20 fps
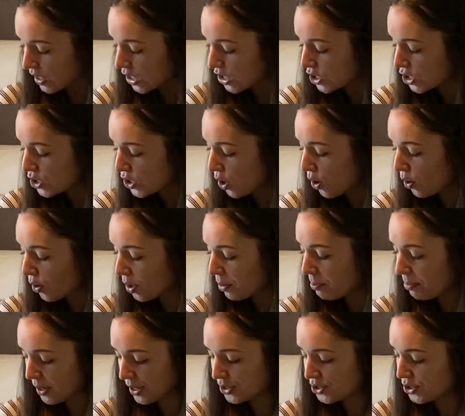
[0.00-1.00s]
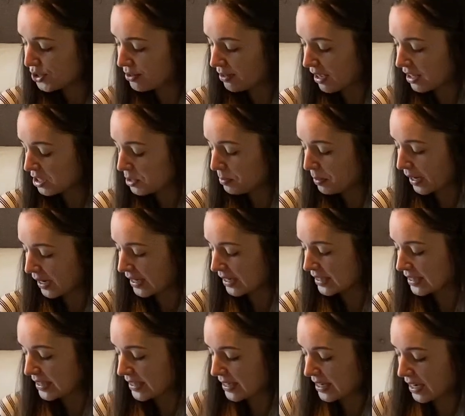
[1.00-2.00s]
So compared to last
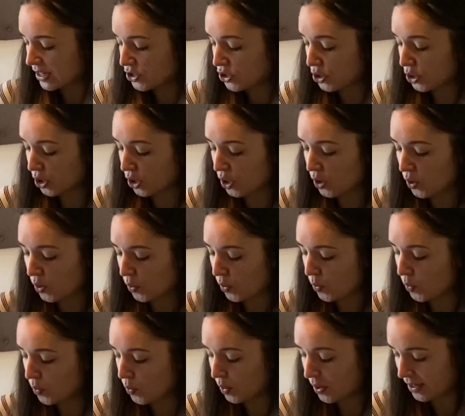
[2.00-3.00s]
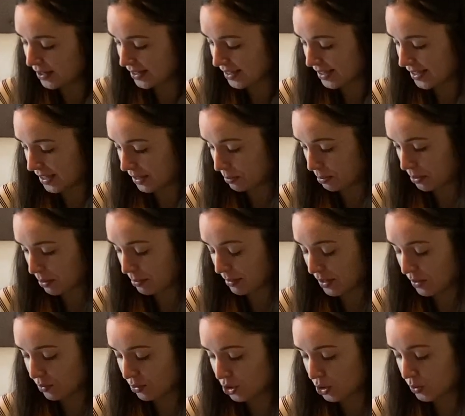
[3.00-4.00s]
pregnancy, I took one
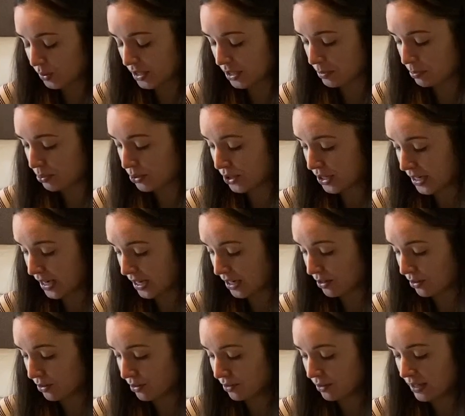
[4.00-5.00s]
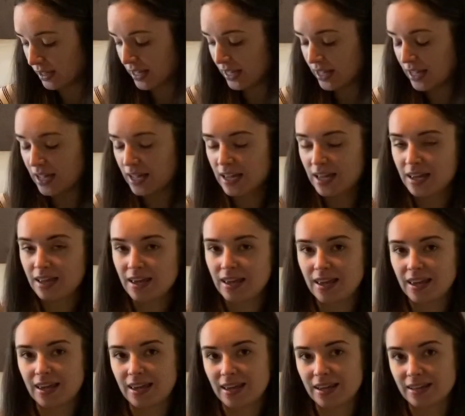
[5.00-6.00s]
supplement, which was a prenatal,
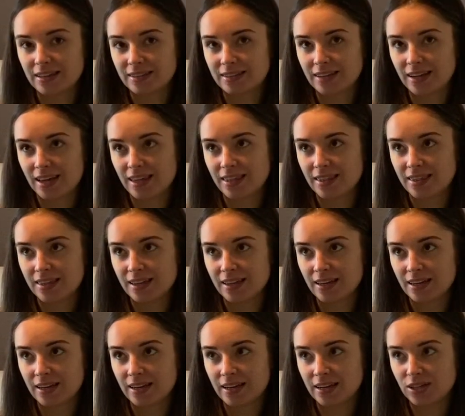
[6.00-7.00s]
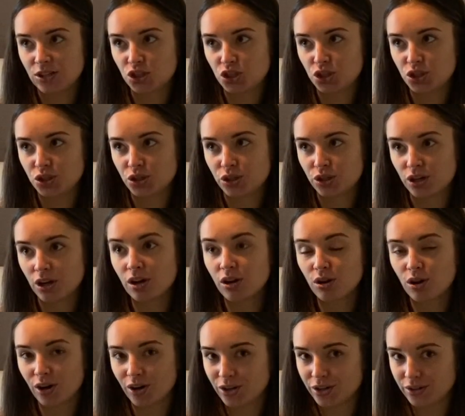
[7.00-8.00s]
and I think I took
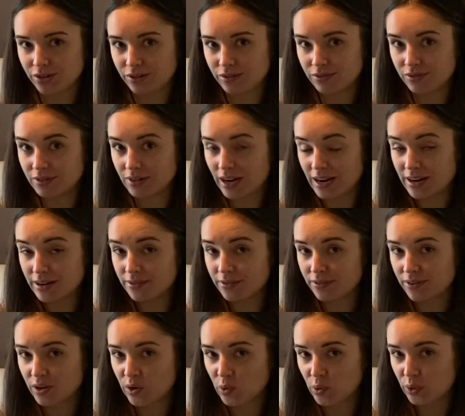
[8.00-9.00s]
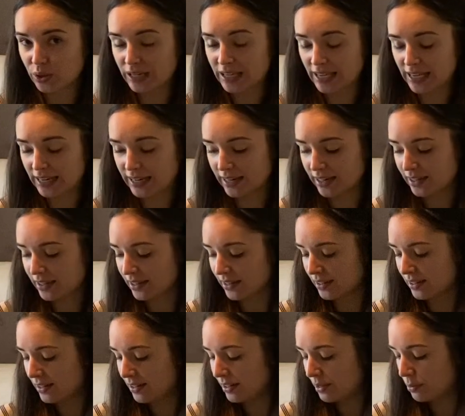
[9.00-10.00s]
Garden of Life organic
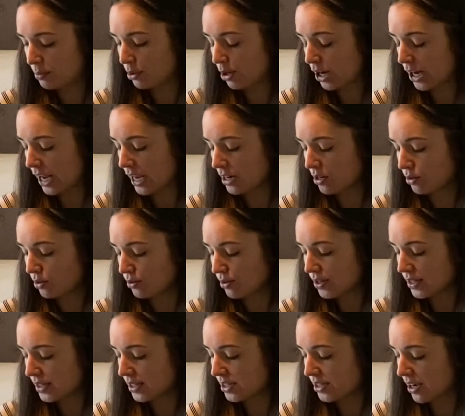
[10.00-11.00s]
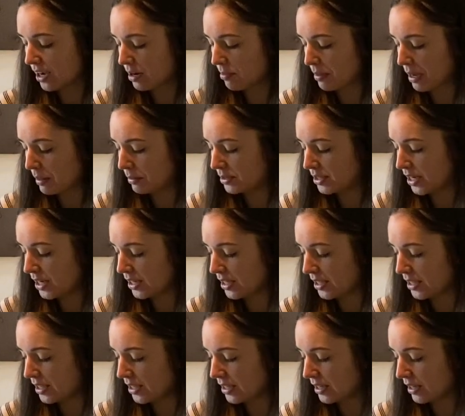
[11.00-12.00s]
prenatal. This time I'm
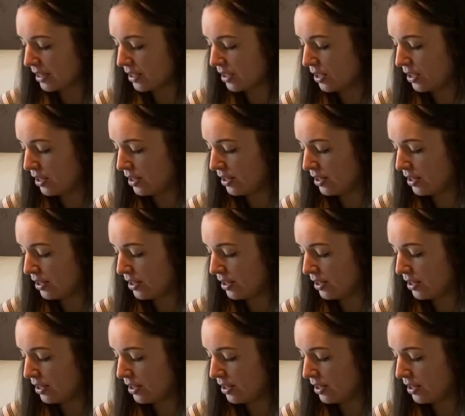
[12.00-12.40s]
taking